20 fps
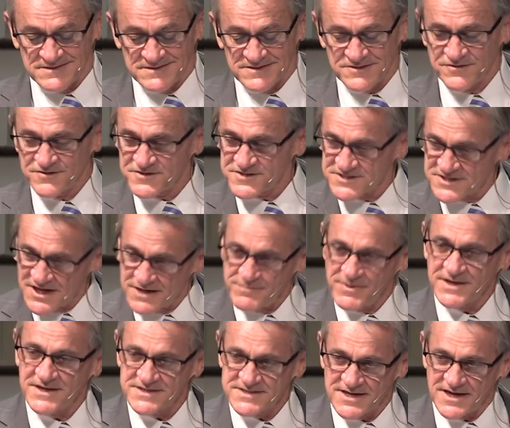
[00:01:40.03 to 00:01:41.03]
So there's
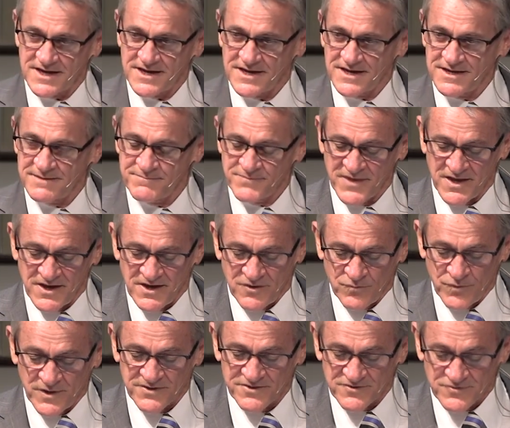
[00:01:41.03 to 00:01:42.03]
coming a time
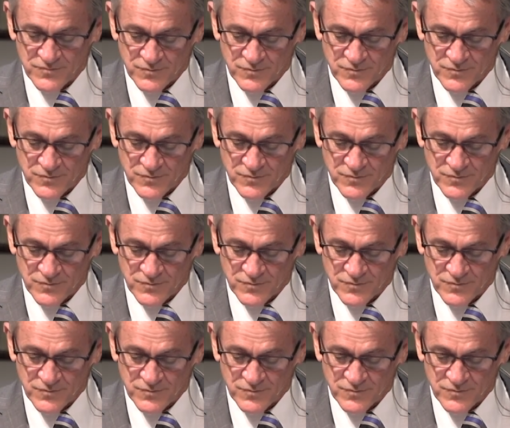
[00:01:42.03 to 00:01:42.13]
when the